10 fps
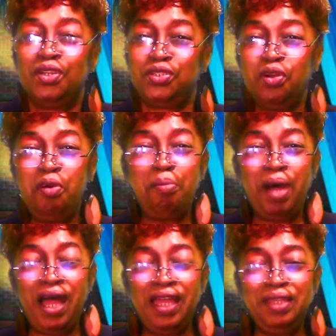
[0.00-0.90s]
"Your
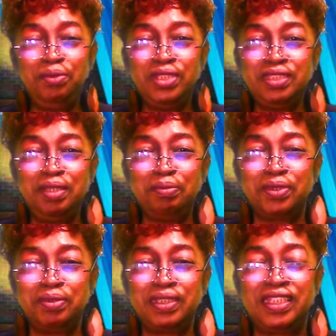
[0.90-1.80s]
mind, what's up,
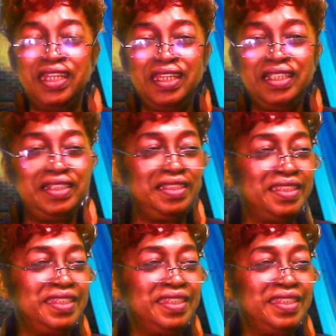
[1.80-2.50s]
girls